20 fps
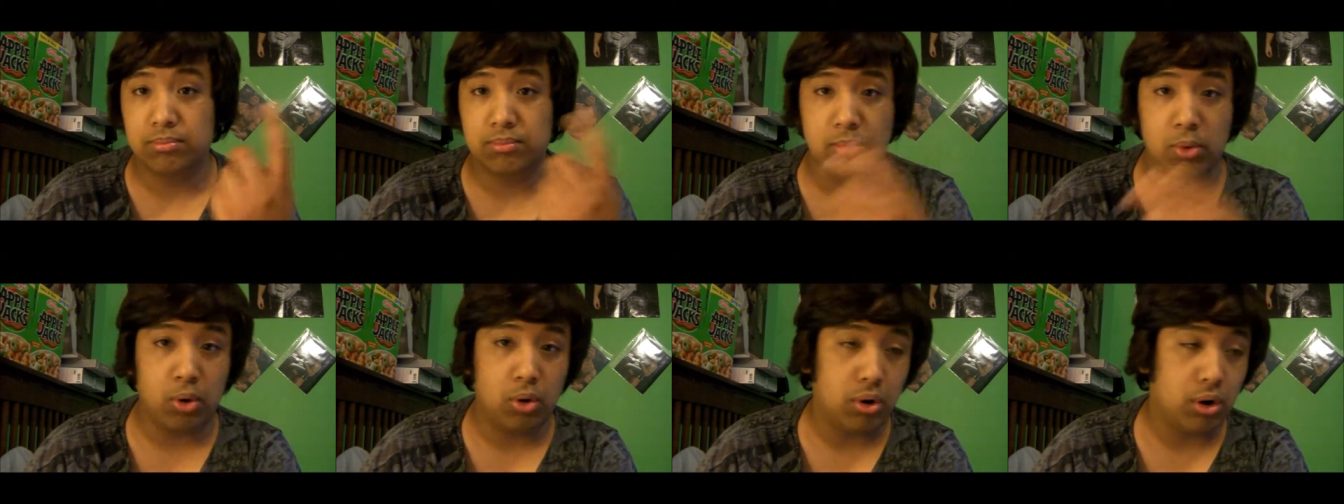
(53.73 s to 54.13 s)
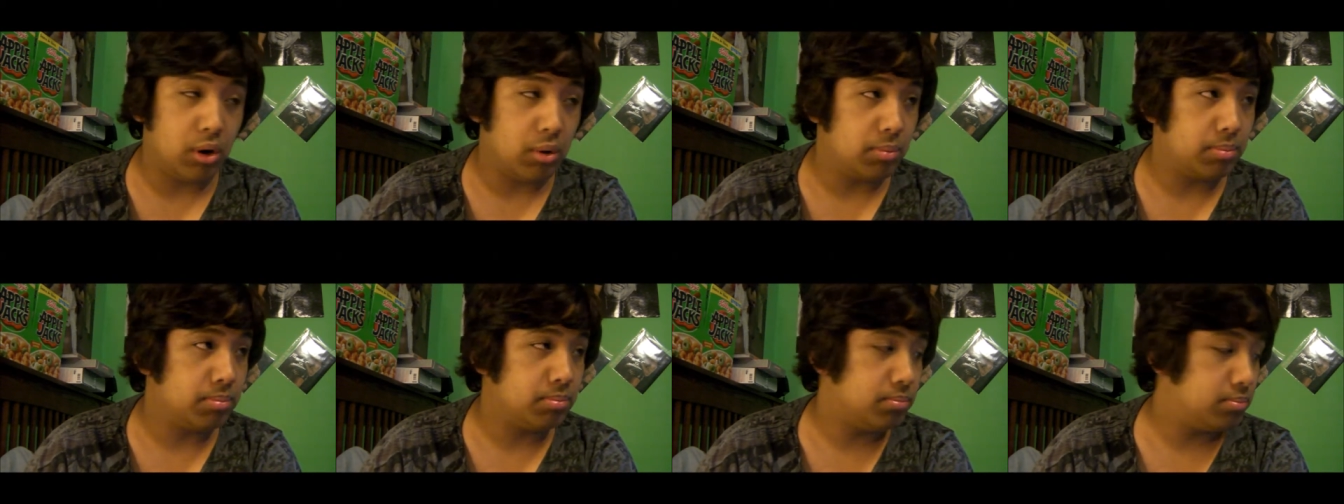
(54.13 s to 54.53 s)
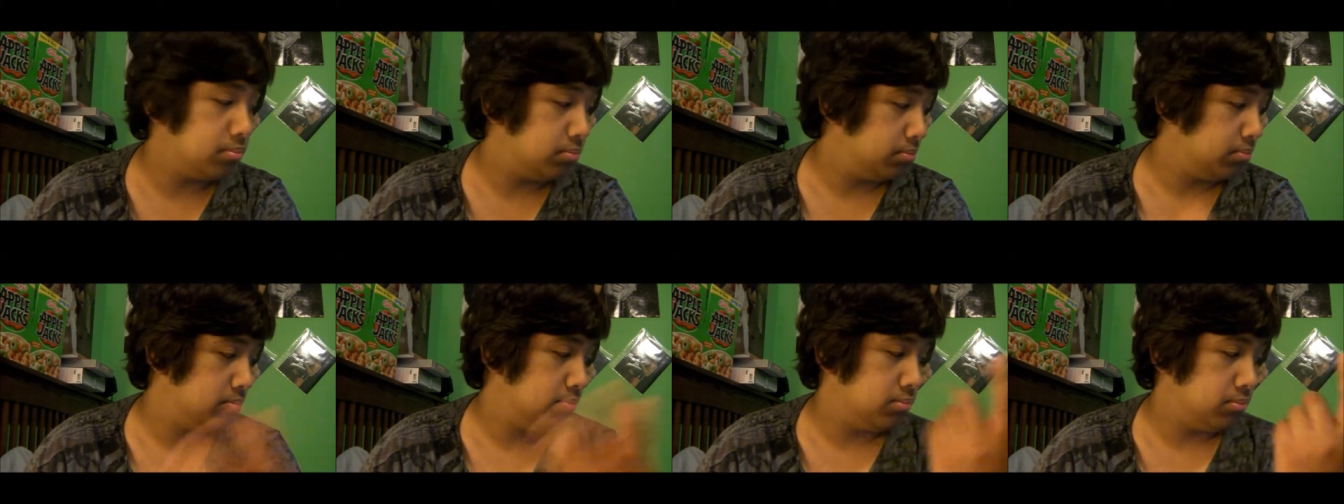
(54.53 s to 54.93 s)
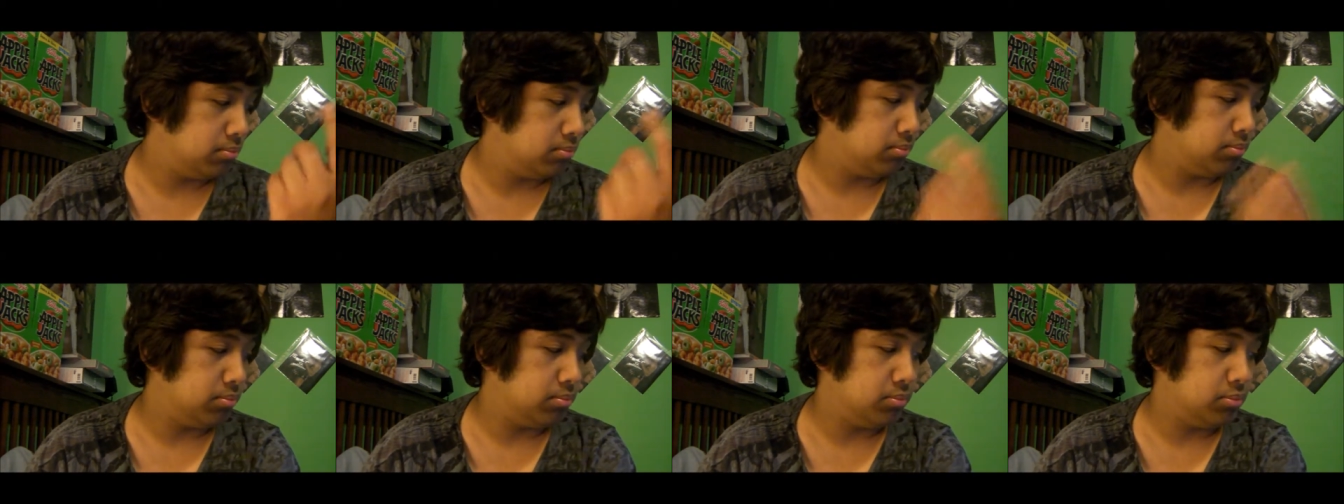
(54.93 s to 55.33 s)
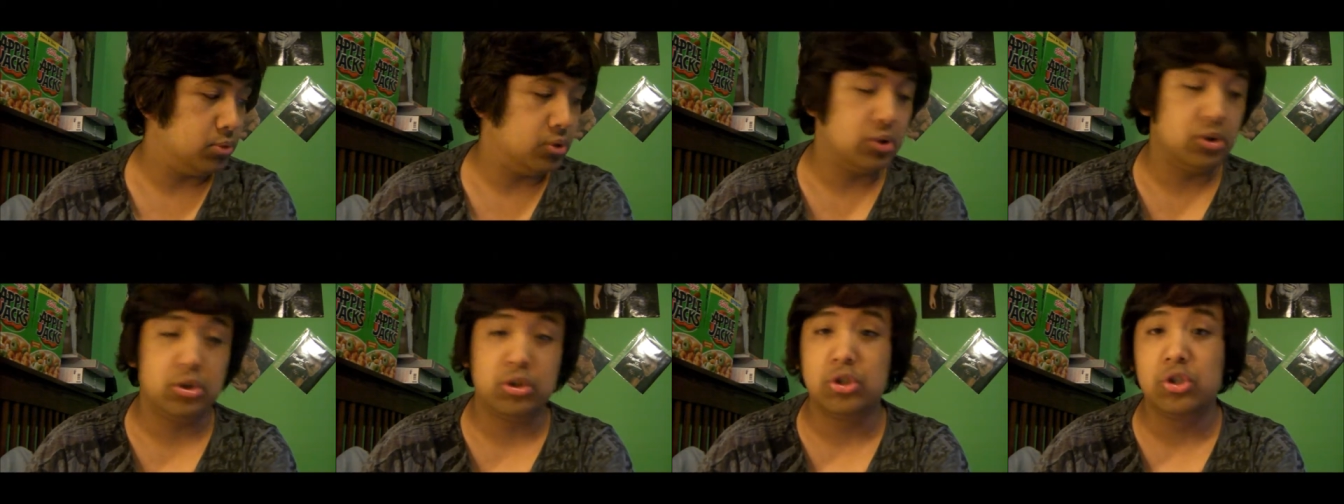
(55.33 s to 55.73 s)
or
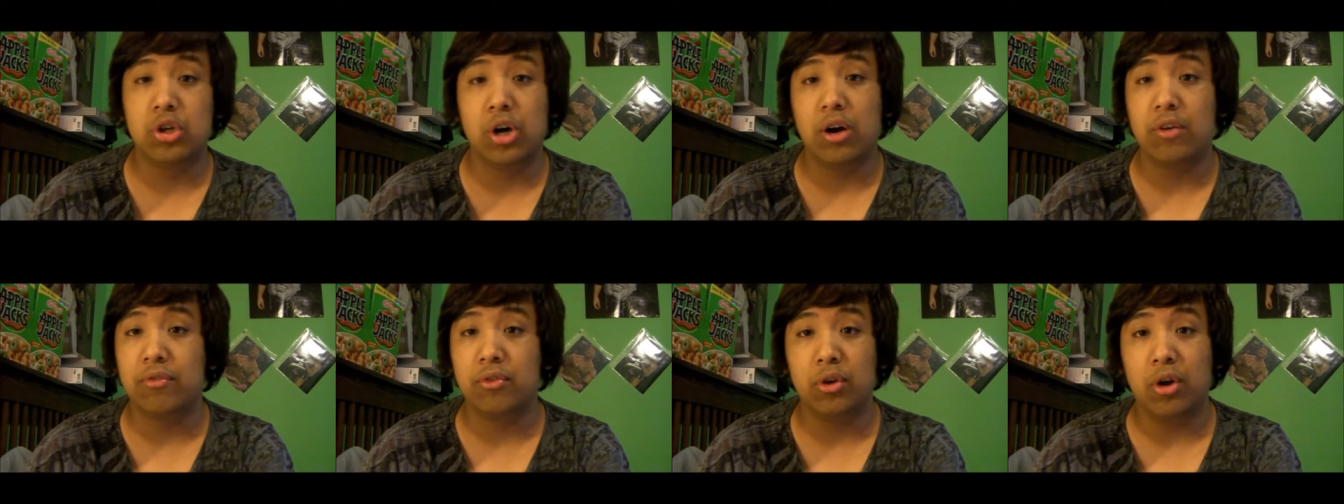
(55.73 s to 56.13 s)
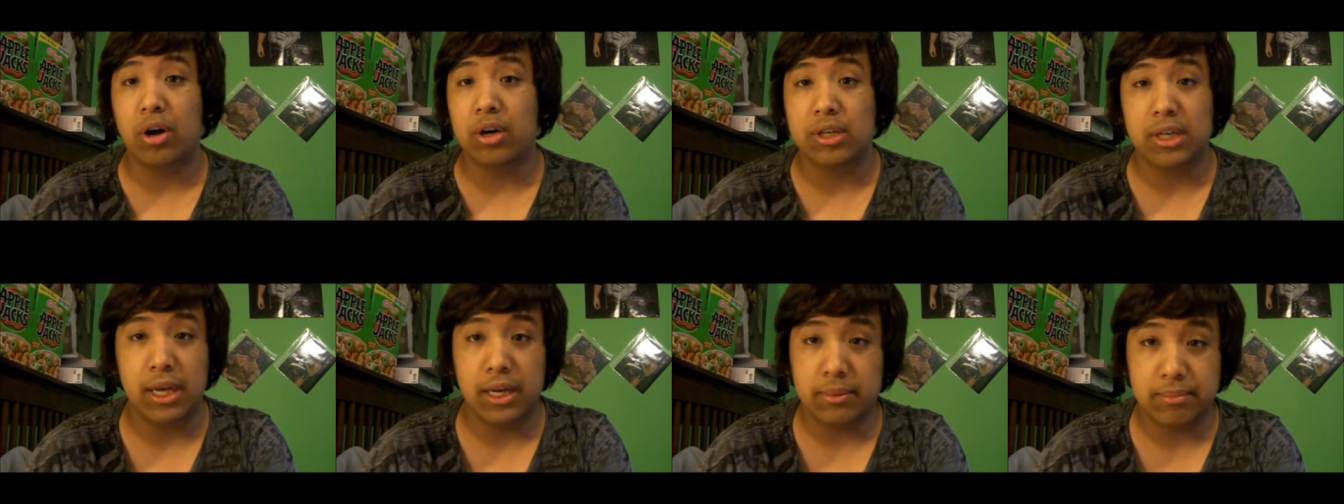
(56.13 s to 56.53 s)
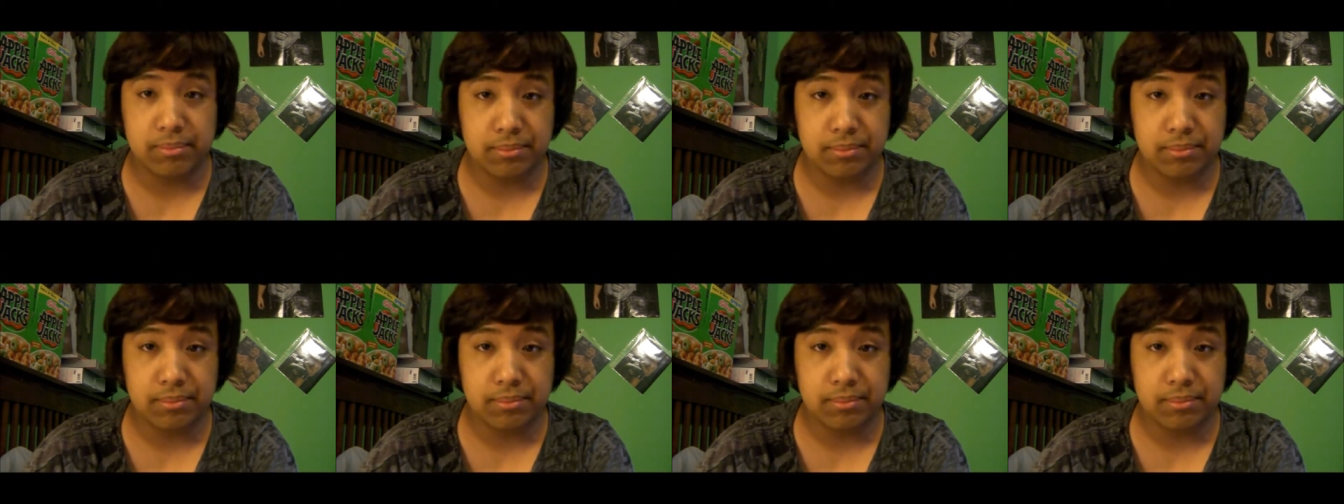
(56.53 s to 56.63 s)
John Villante.